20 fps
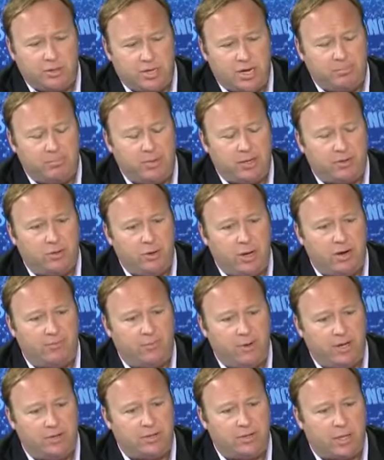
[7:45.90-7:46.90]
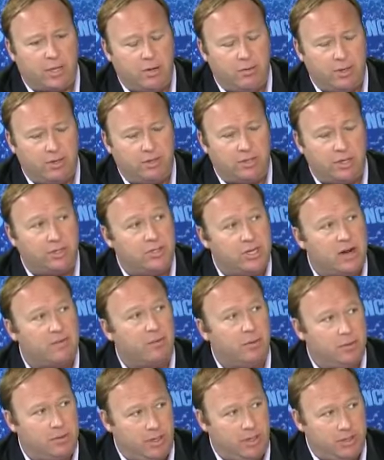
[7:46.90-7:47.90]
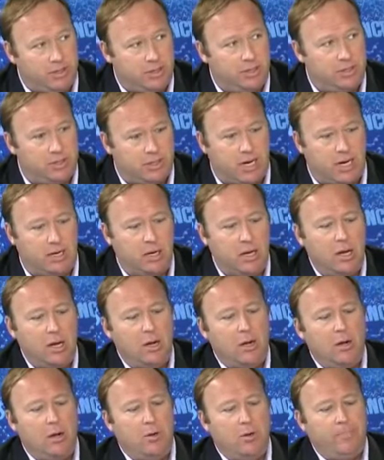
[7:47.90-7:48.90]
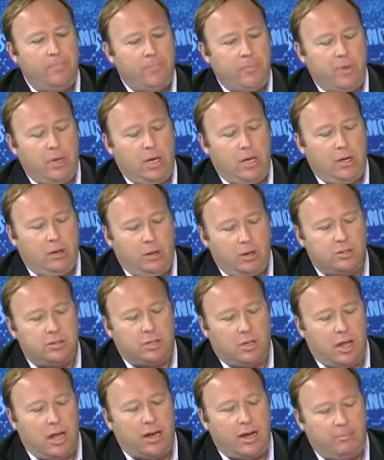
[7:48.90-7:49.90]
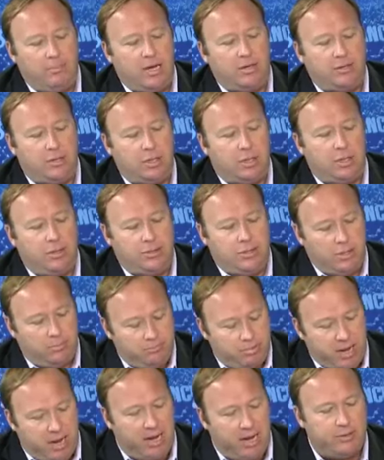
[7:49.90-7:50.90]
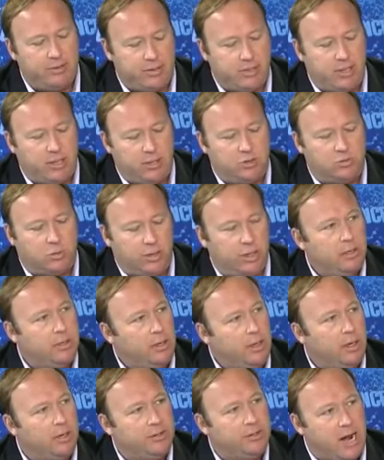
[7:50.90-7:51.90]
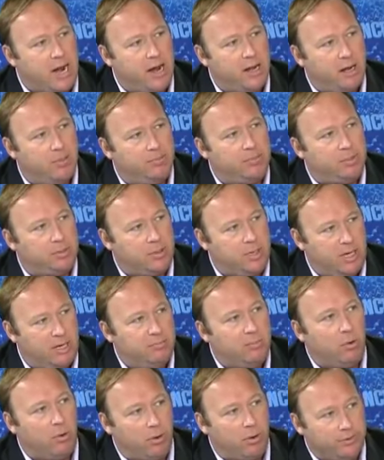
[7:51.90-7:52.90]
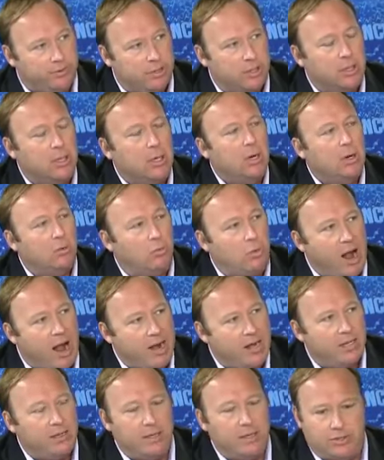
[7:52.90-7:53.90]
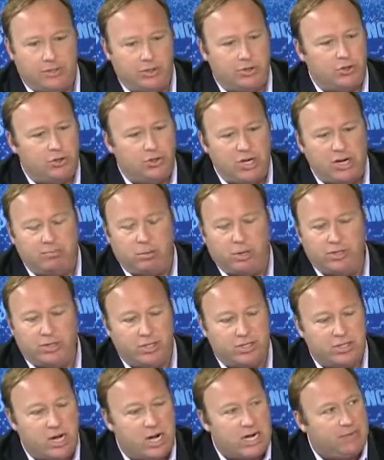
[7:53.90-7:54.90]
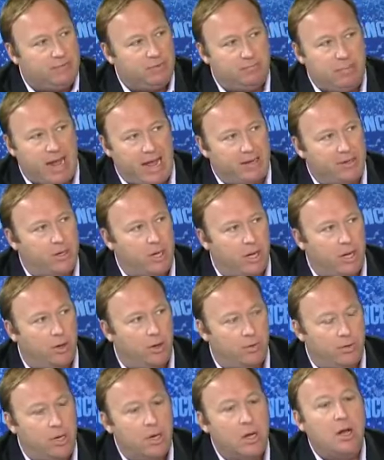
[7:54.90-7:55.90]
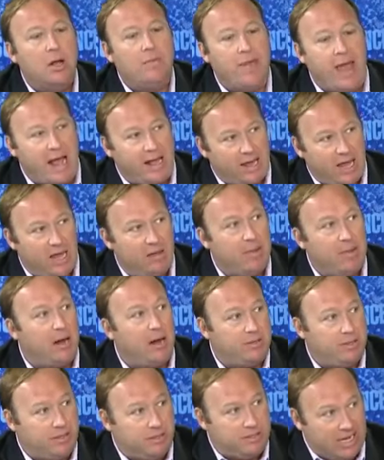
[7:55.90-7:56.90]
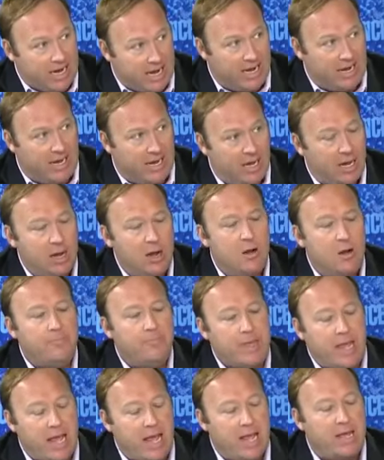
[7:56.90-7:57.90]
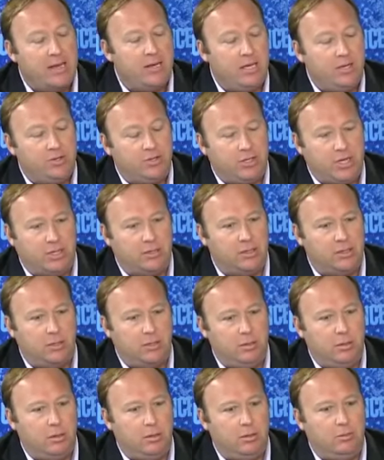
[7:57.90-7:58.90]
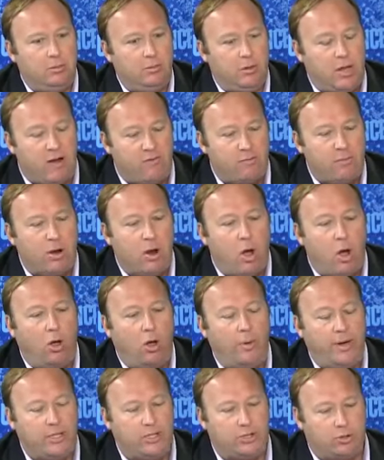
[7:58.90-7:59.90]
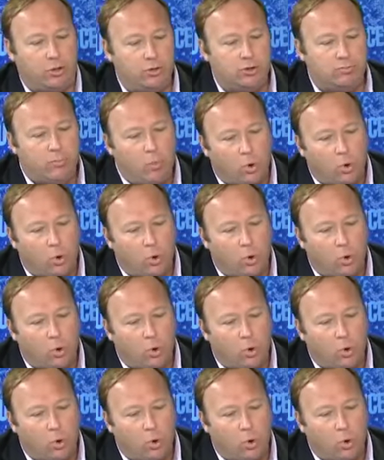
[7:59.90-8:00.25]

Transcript: the same thing two and a half weeks ago. He said several things. He said, it looks like basically chimpanzees were in there tied up to keyboards writing this. It's gibberish. It's not even bad code. Yes. That came out today. Yes. And he said that the government always throws